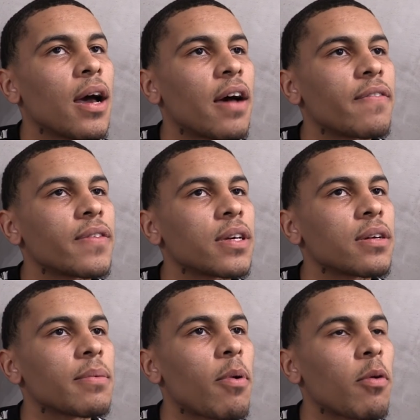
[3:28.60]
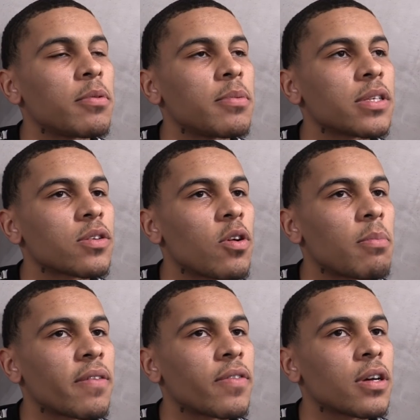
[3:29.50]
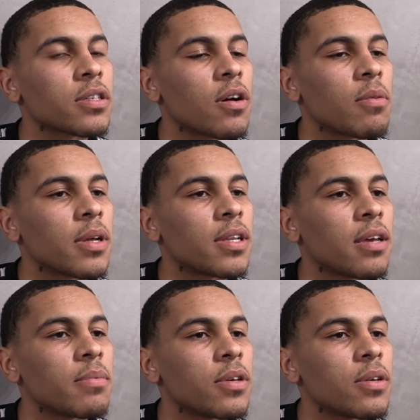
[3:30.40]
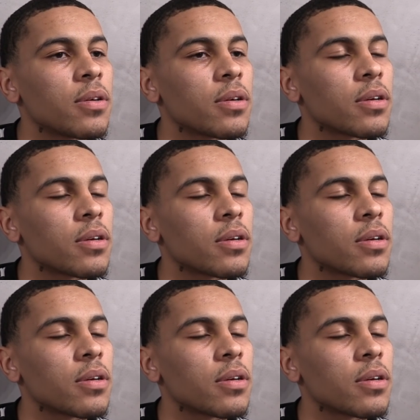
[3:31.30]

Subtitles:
I think probably scoring my first goal in my debut